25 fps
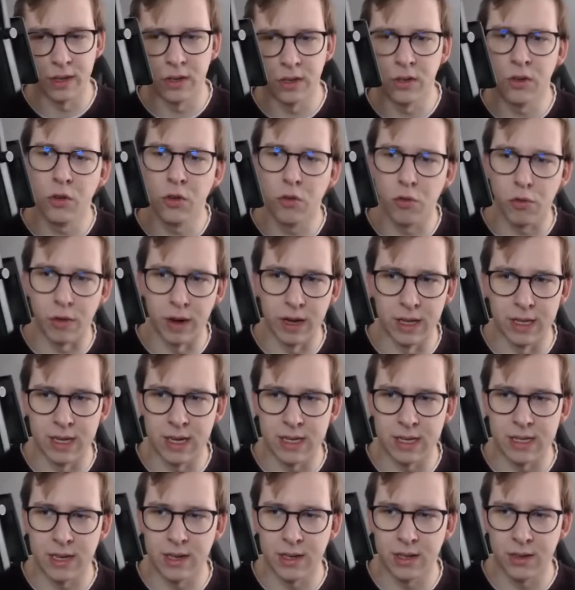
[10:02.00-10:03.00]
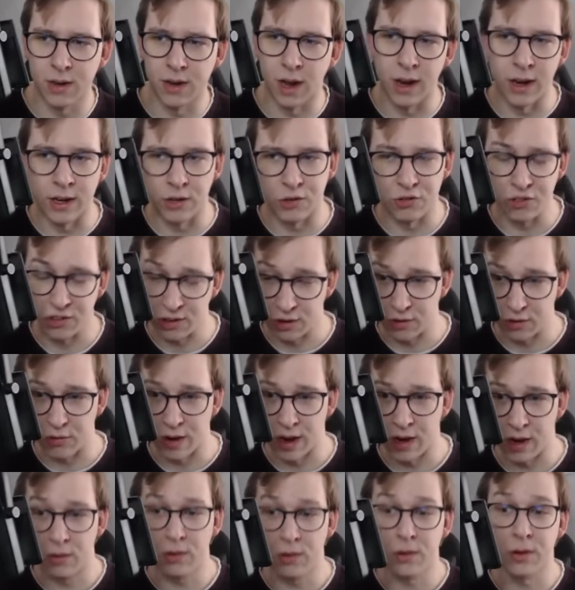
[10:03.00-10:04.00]
you to try this, to
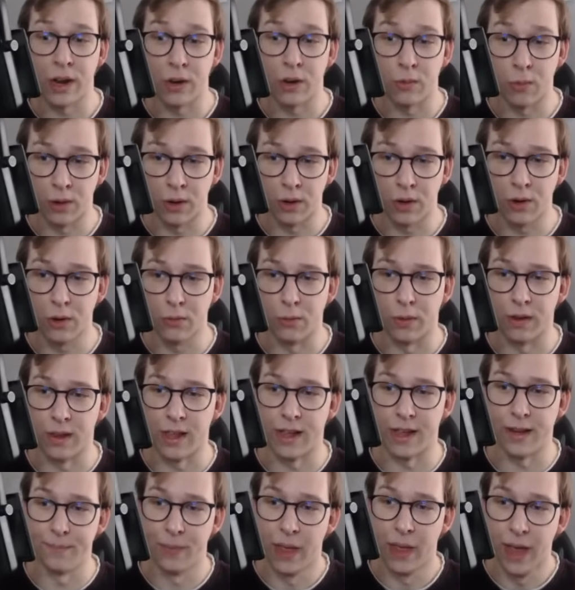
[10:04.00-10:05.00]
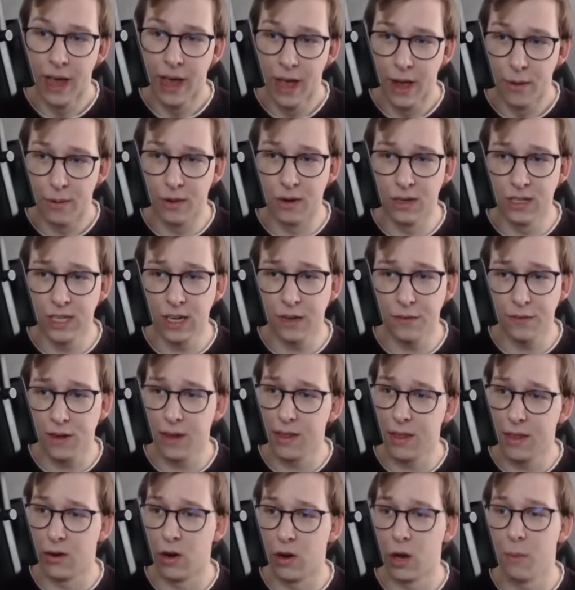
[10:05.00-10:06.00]
try to get one good one there. We're going to have
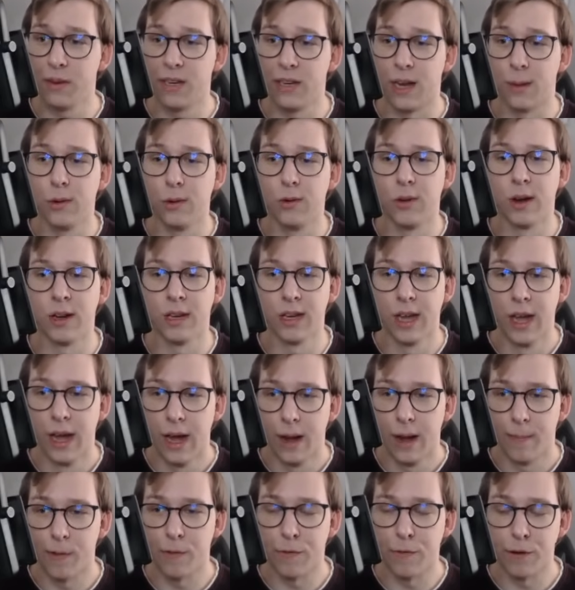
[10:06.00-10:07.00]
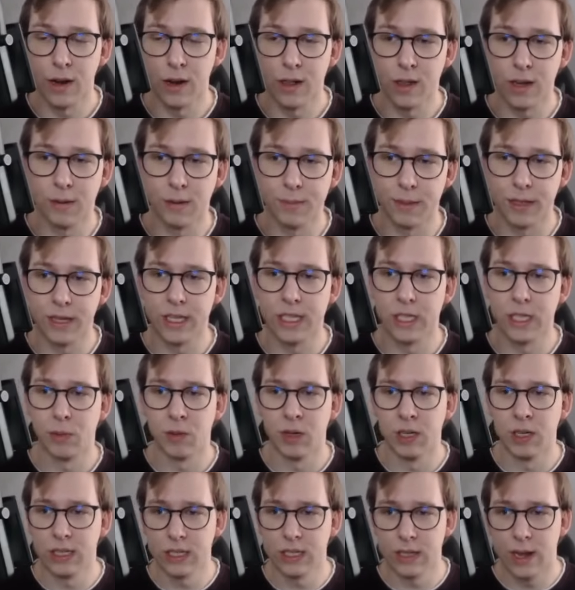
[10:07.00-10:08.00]
here the normal type Grunt. The funny thing about this
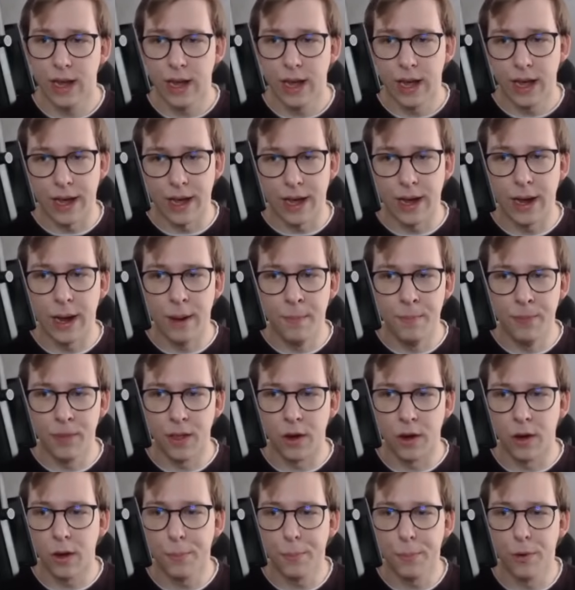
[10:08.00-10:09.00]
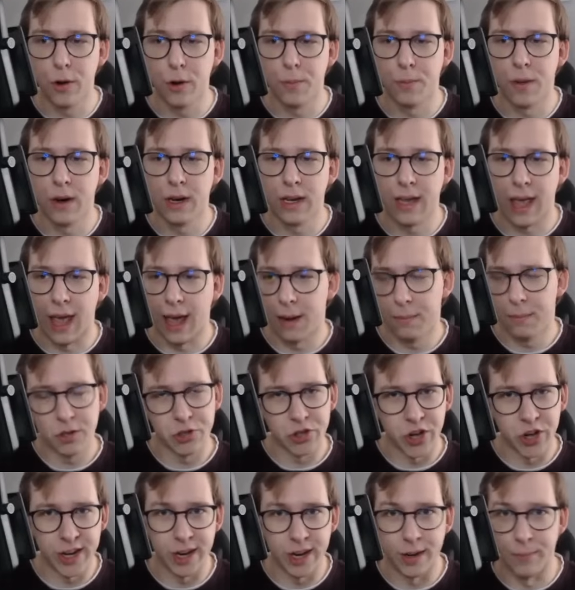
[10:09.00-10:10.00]
one is, all Pokemon can be
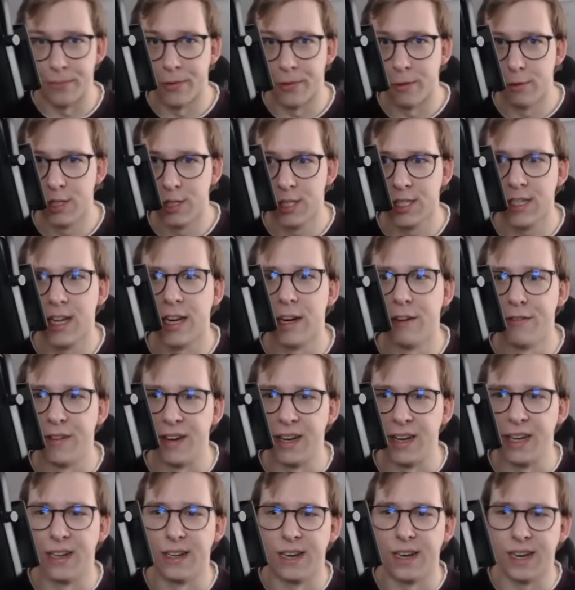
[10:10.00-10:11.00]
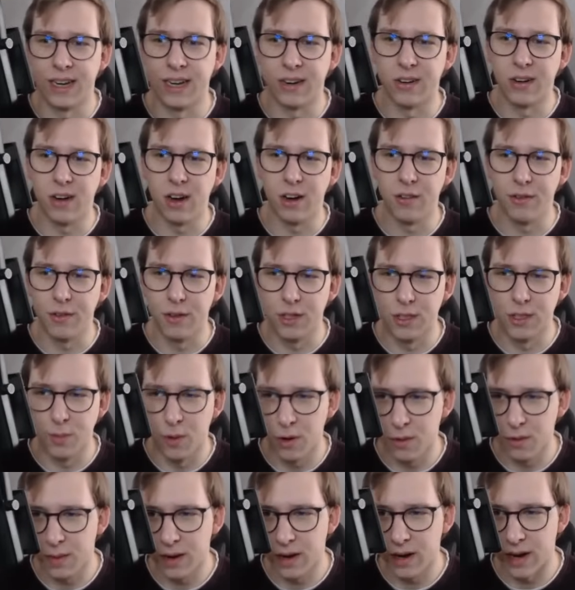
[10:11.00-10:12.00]
shiny, which is kind of funny. Like, all of those
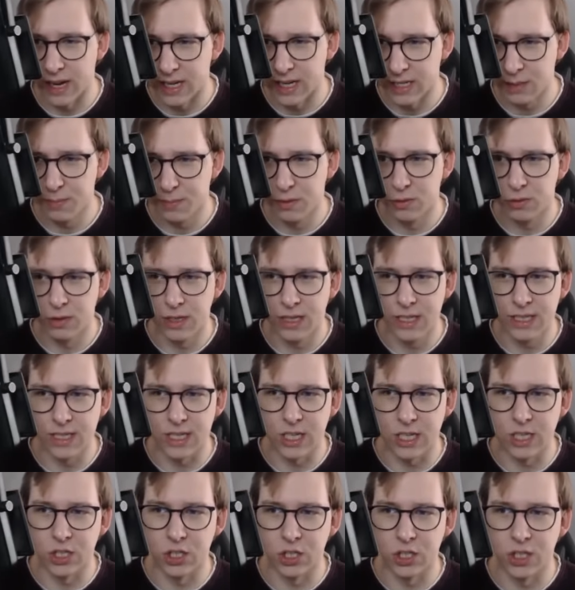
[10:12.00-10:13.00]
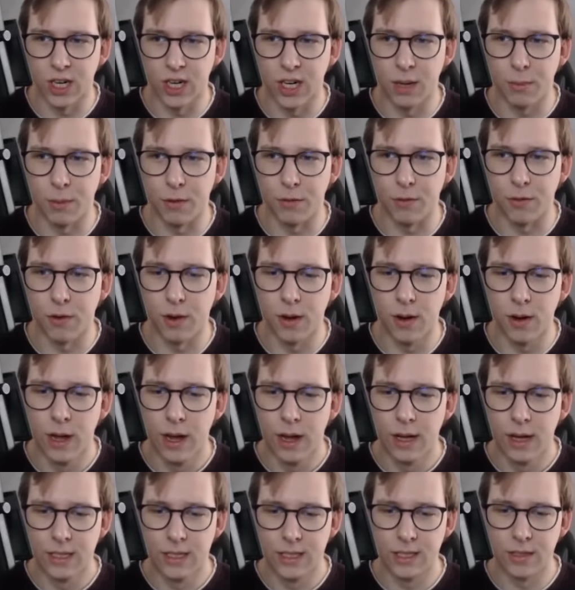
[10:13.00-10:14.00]
Pokemon has been released as a shiny before,
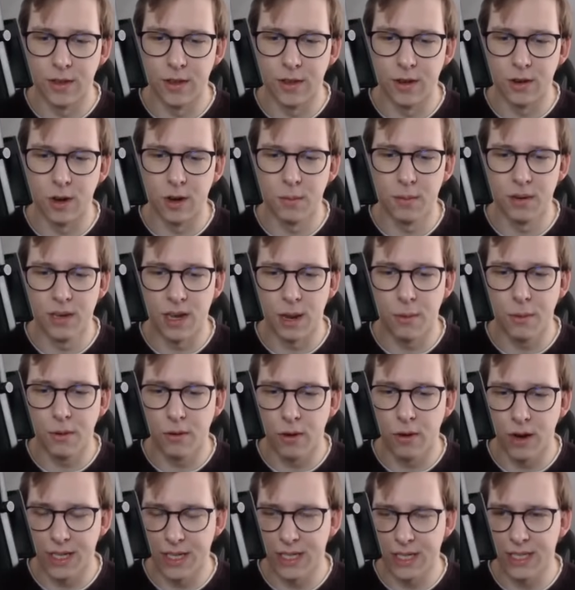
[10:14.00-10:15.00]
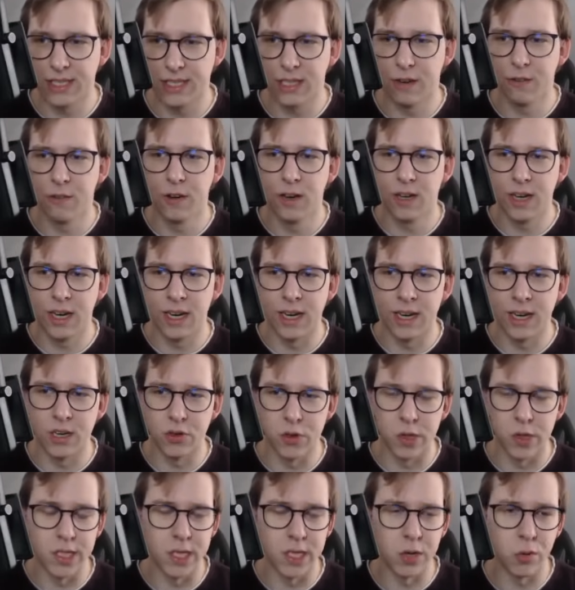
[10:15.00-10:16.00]
so the normal type Grunt is definitely an
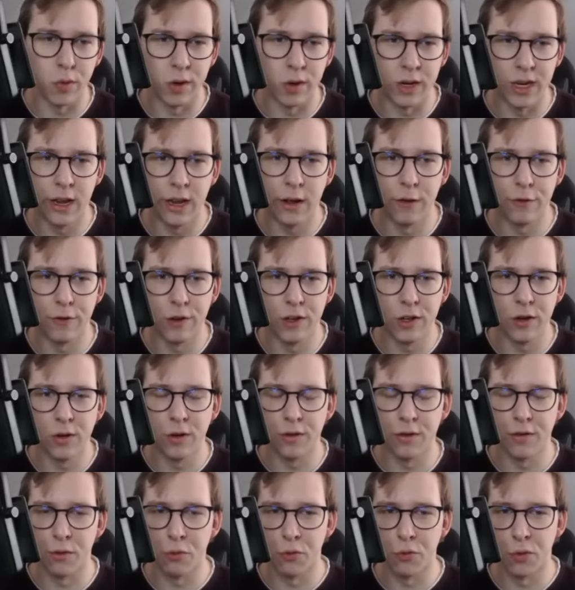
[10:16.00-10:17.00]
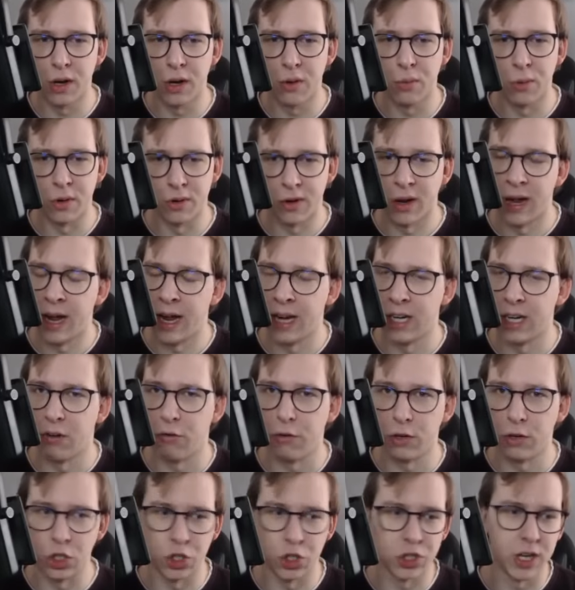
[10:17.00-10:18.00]
interesting one here for you if you really want to hunt
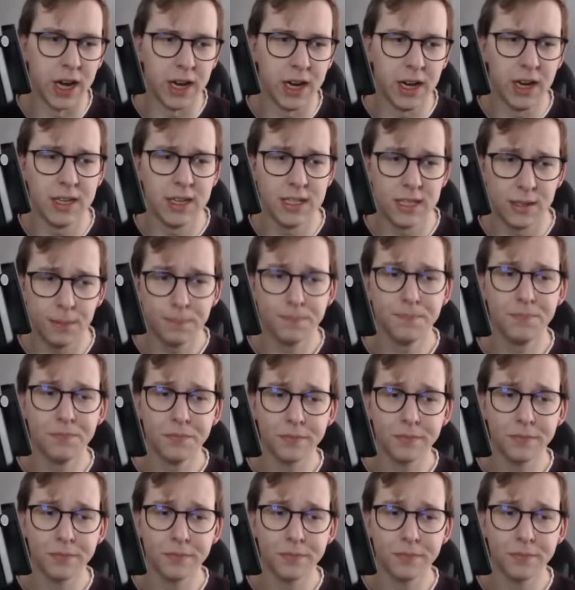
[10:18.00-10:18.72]
for shinies.